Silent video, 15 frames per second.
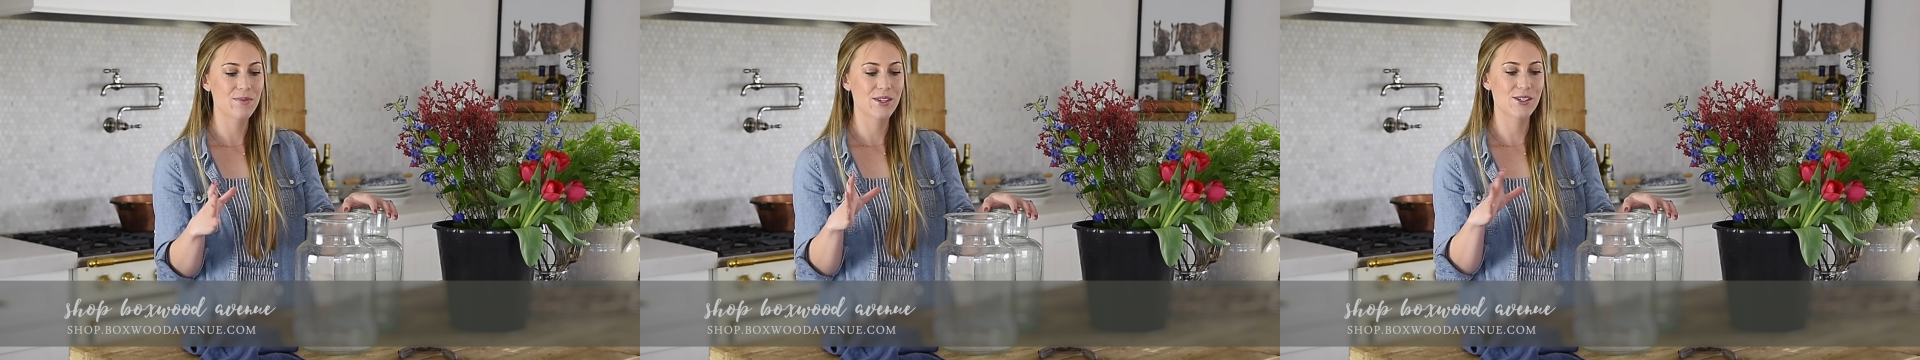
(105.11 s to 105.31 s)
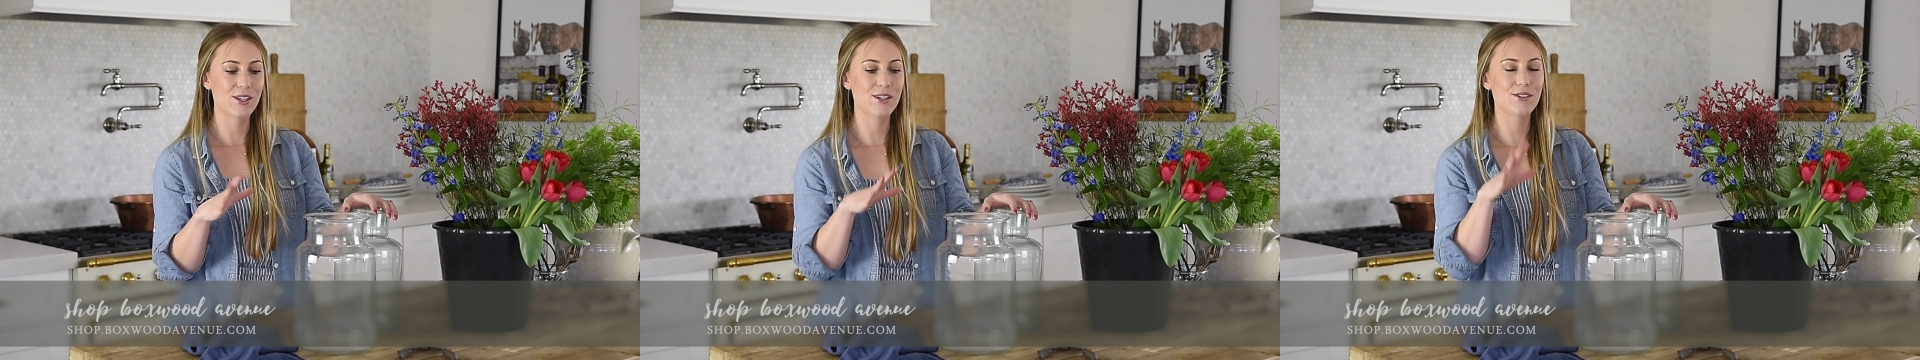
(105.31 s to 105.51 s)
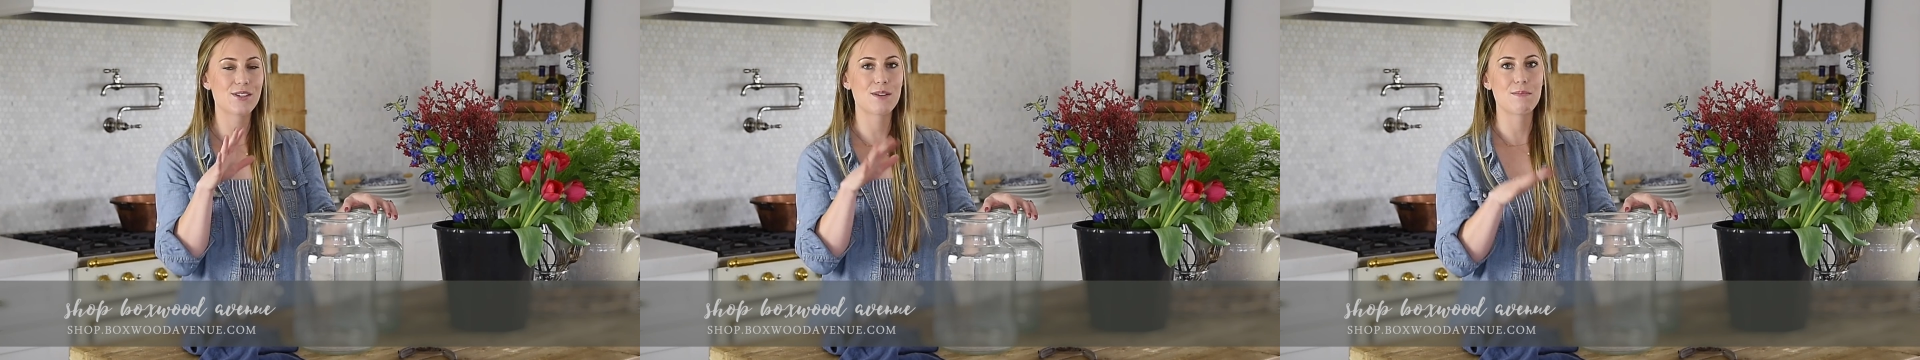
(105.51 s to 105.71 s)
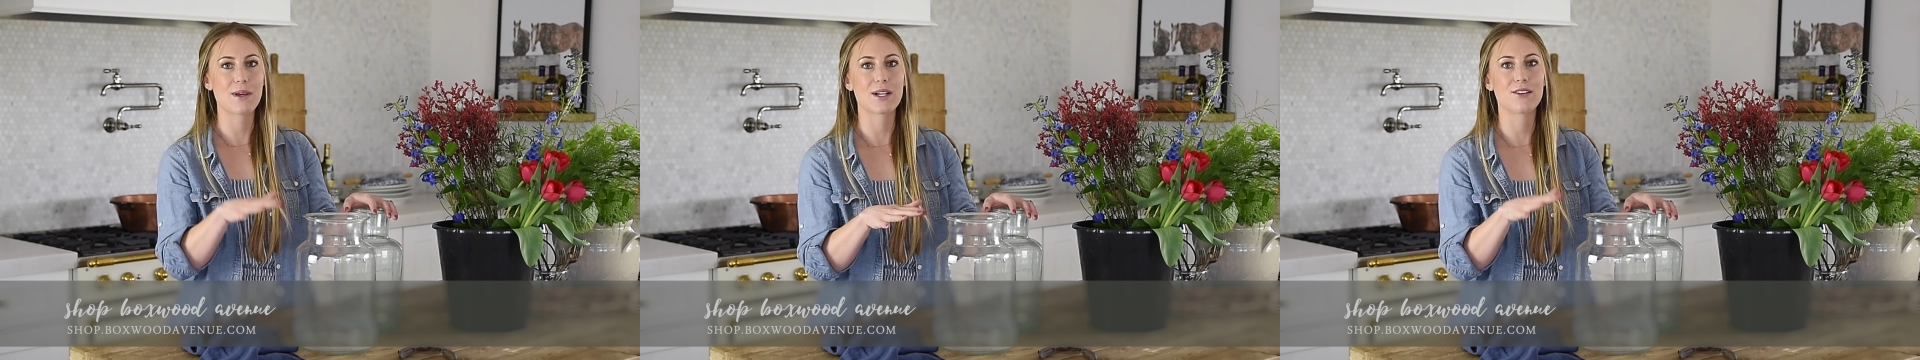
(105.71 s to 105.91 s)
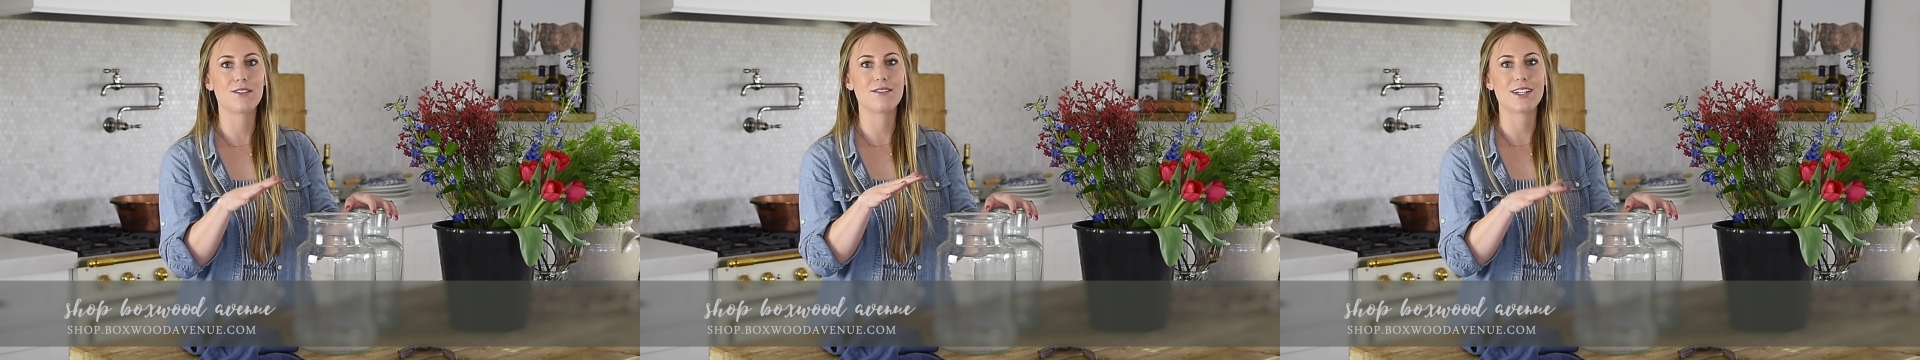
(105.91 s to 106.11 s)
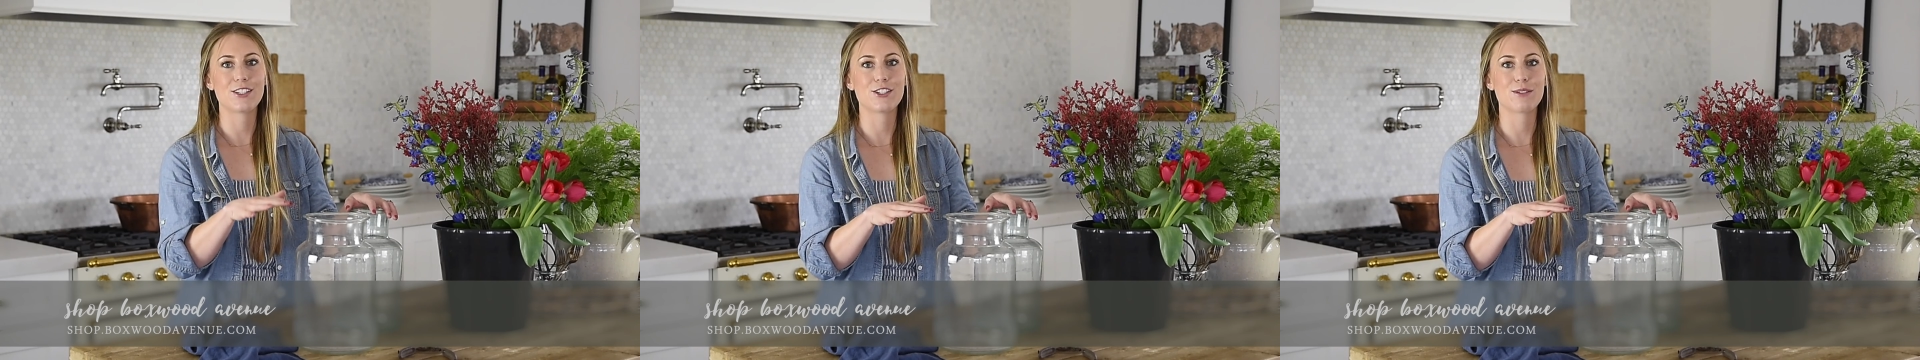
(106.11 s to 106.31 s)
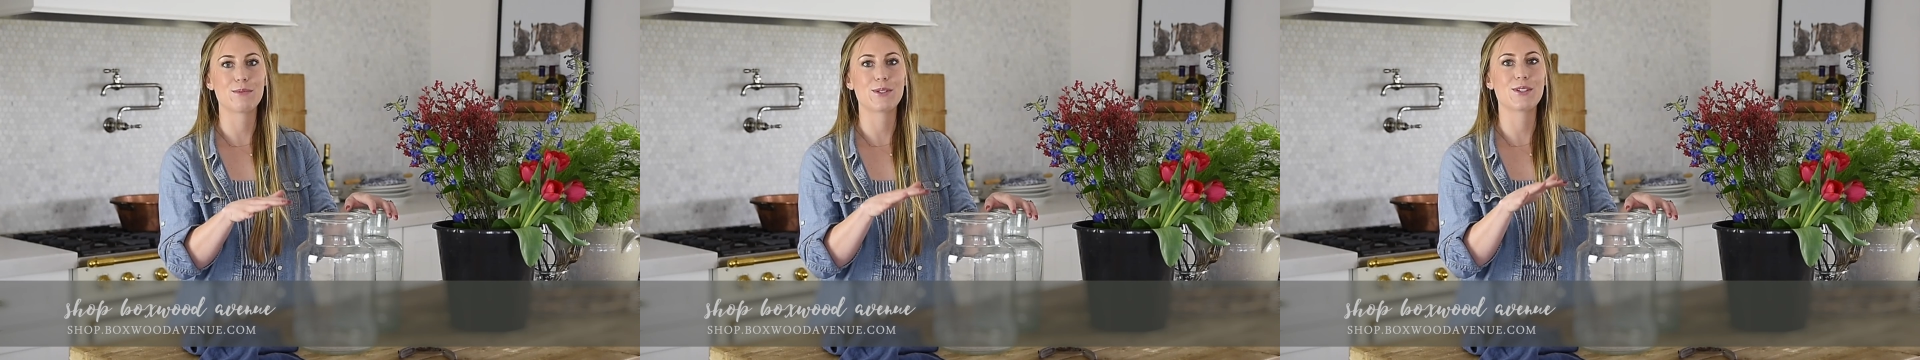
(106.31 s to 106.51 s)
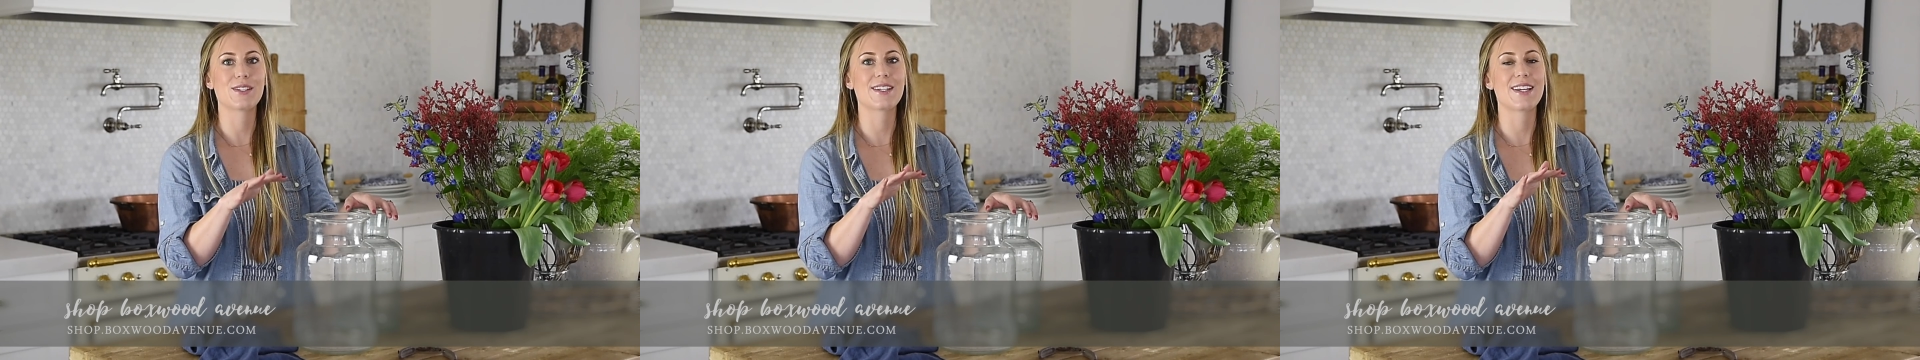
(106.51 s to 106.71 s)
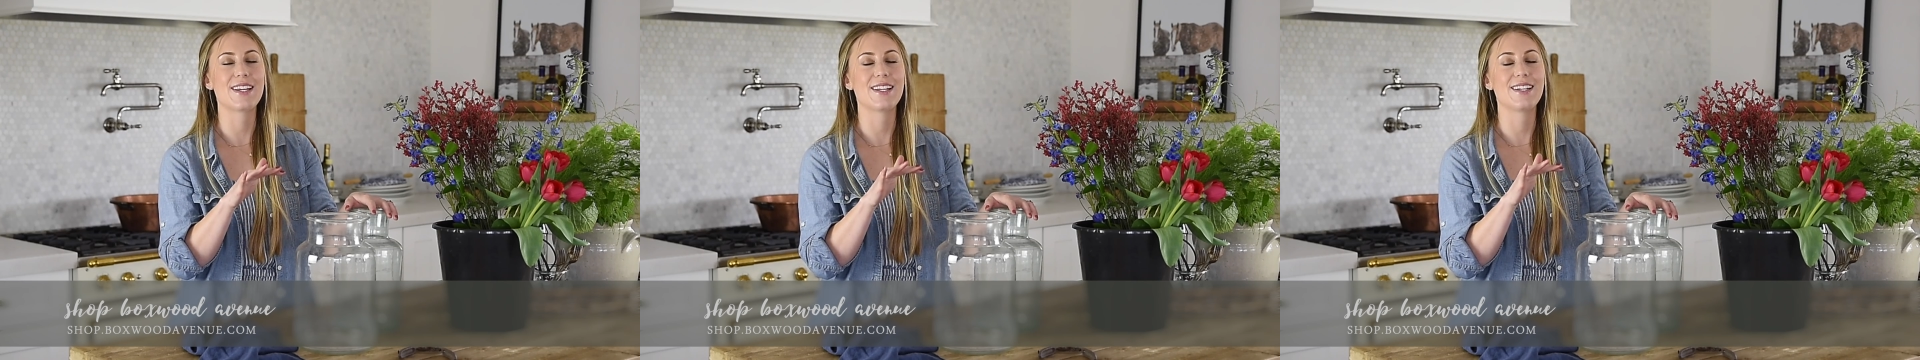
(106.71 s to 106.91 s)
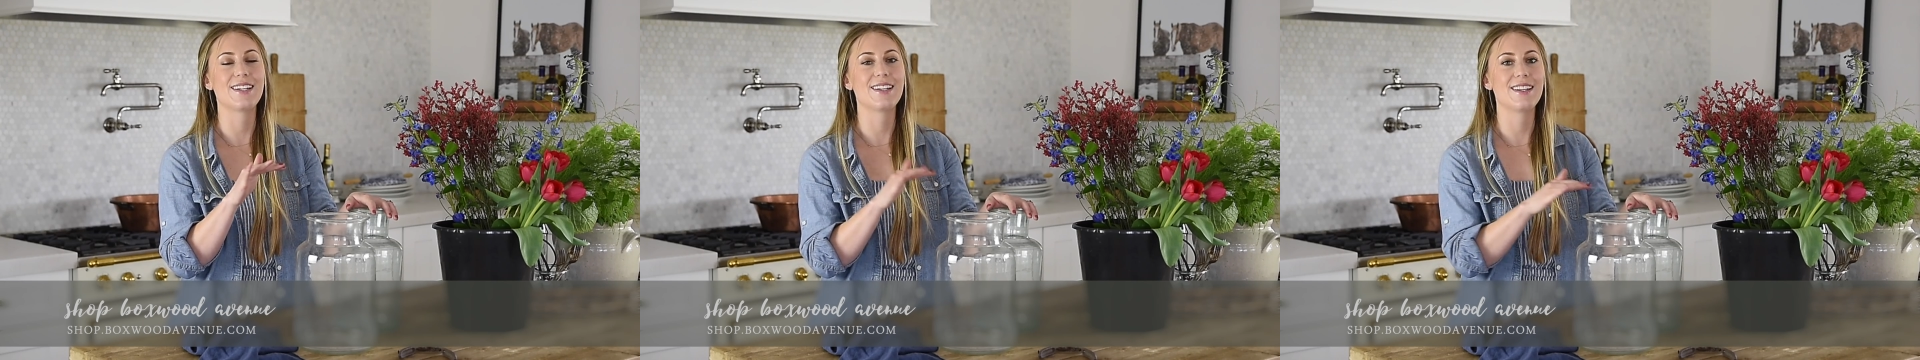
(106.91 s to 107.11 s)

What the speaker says: So I used to pickle vegetables in